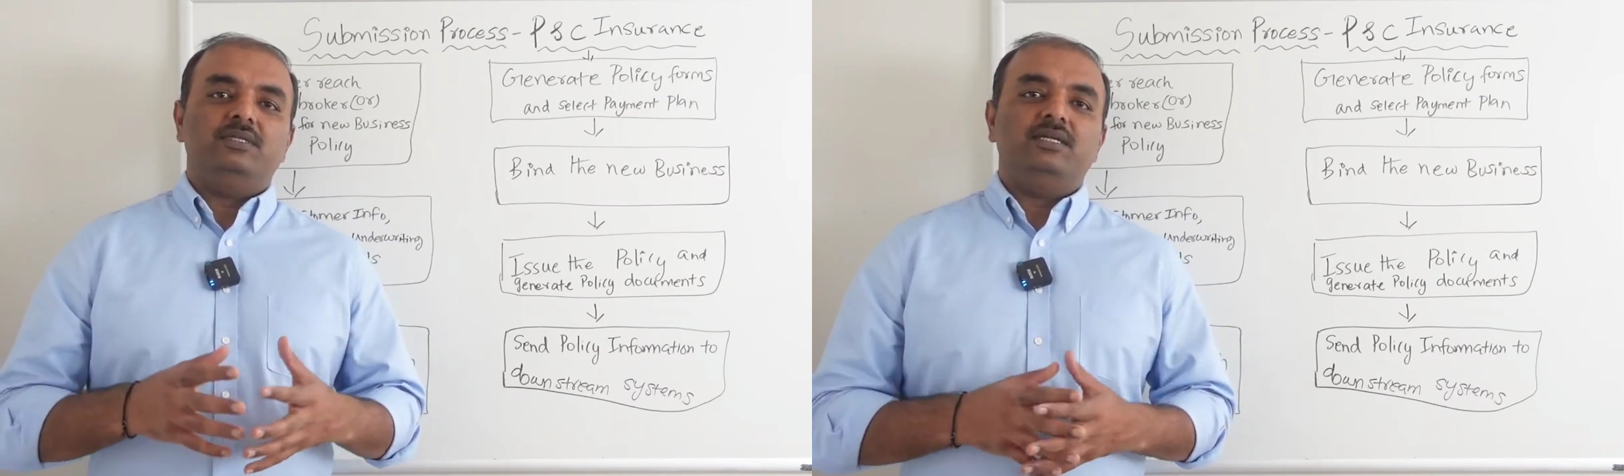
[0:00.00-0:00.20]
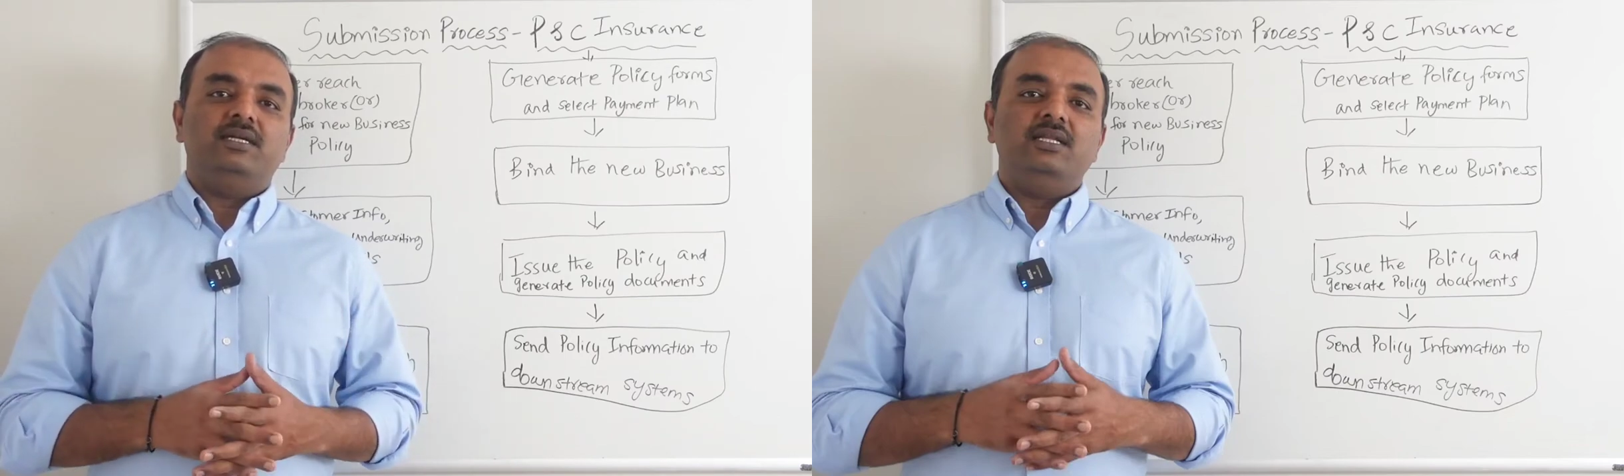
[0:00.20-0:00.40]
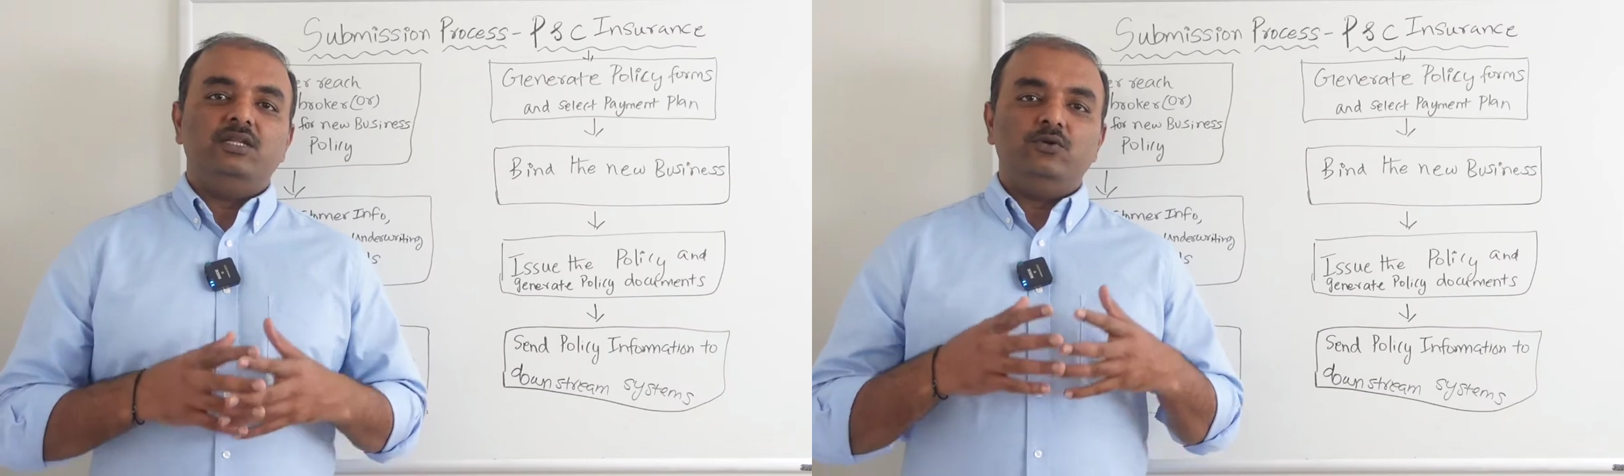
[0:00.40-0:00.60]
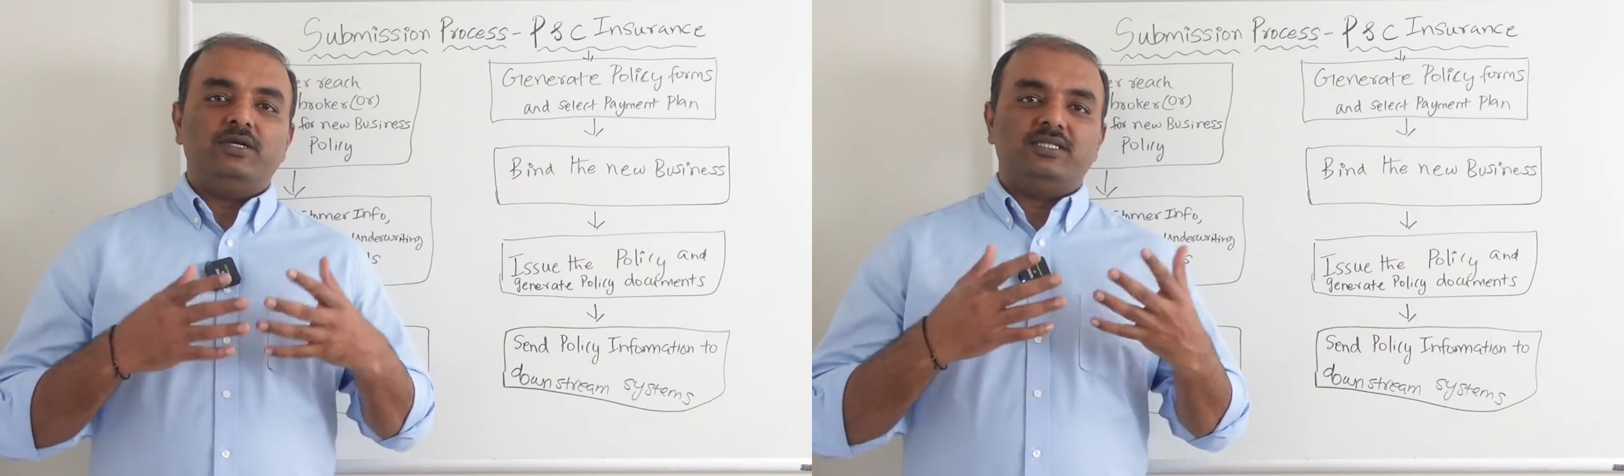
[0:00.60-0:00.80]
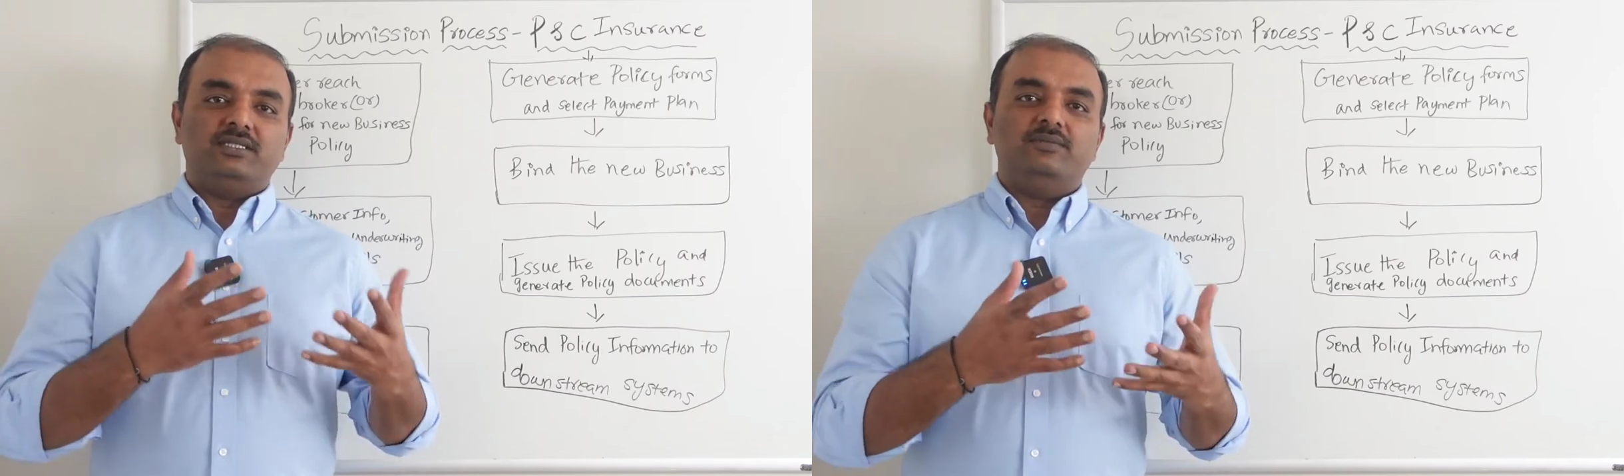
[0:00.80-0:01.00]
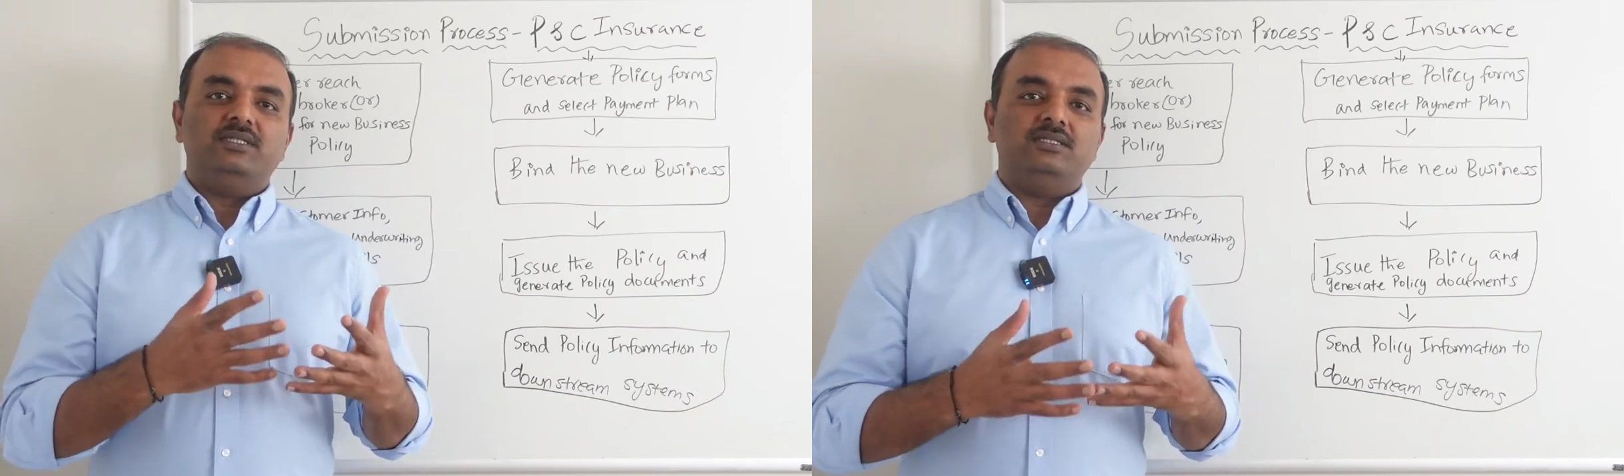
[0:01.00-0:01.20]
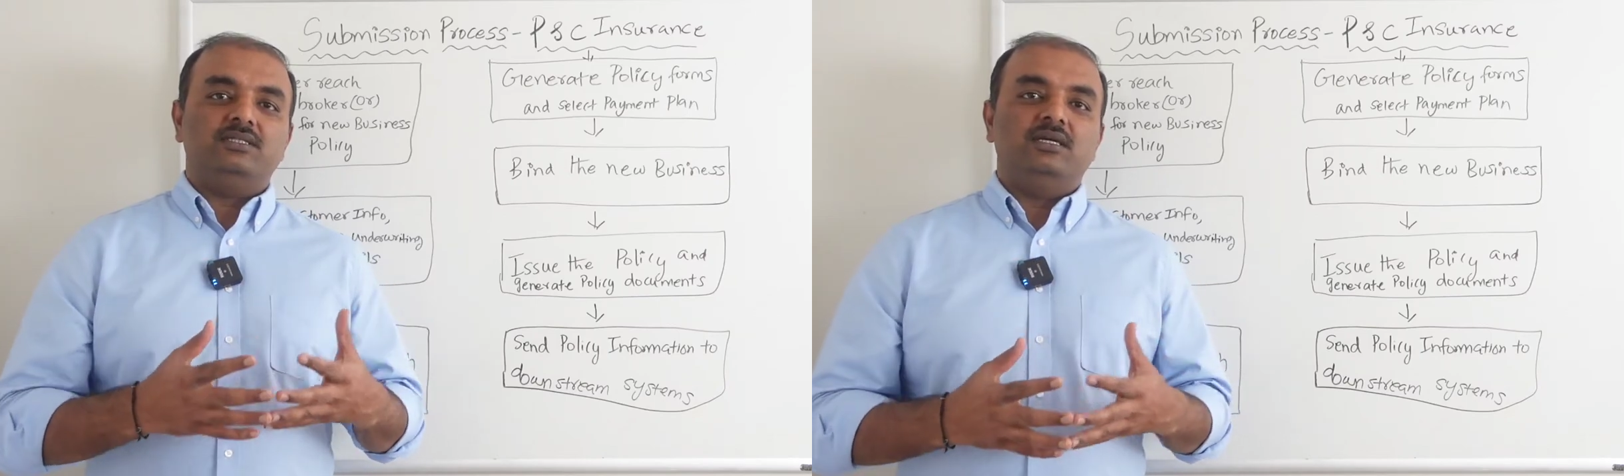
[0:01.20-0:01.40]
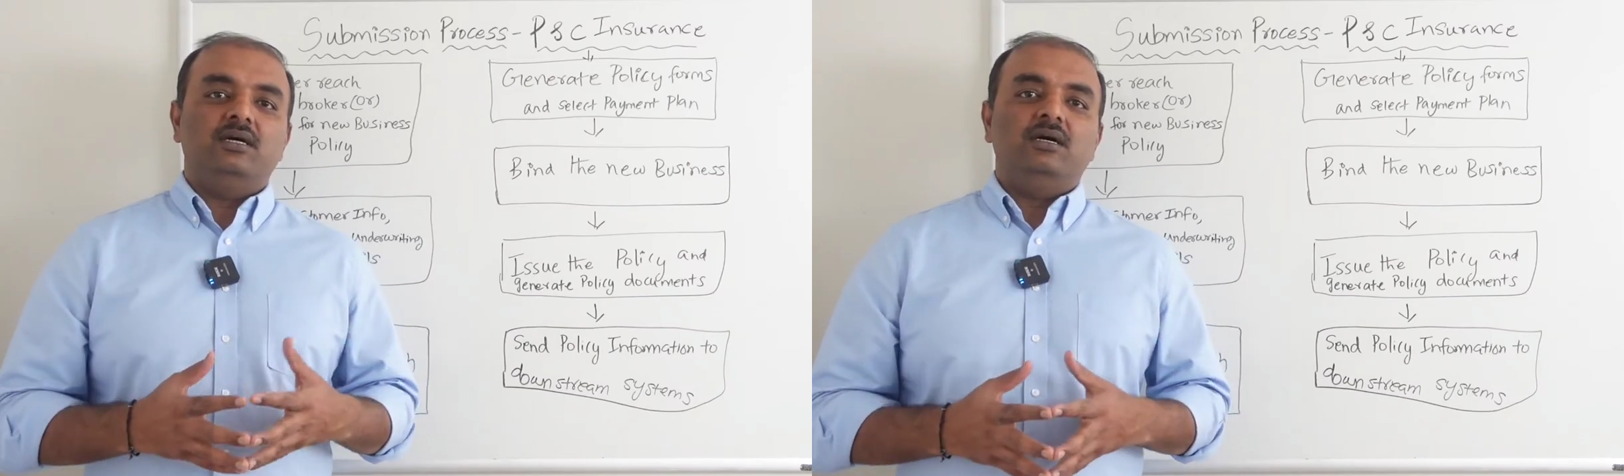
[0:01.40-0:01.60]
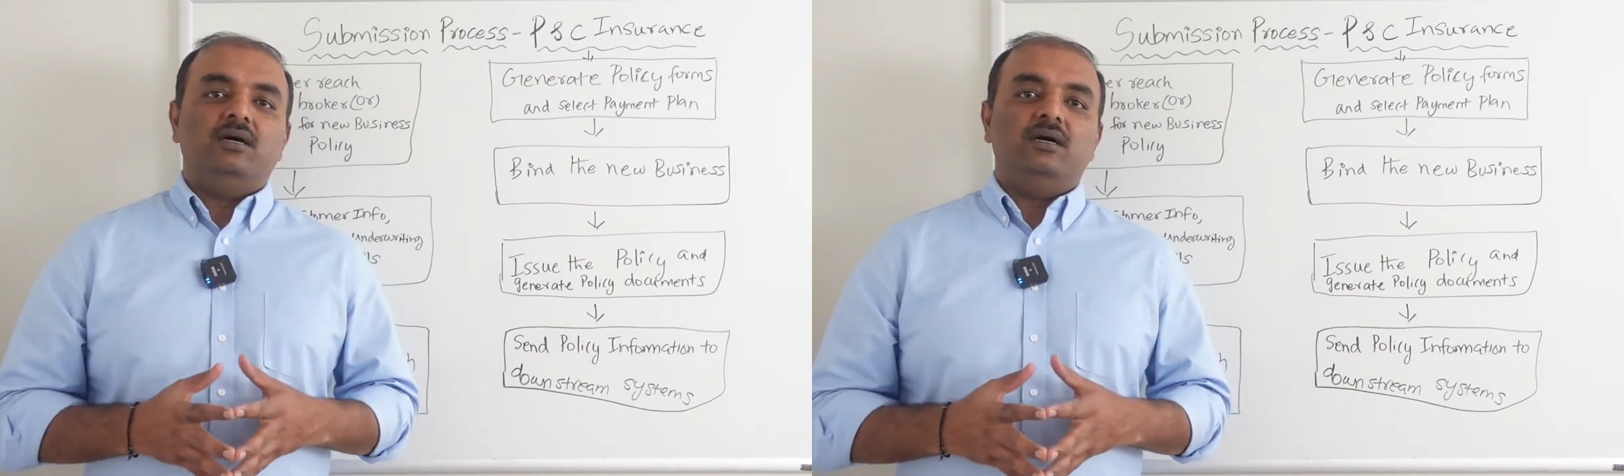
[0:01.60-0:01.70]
in getting new customers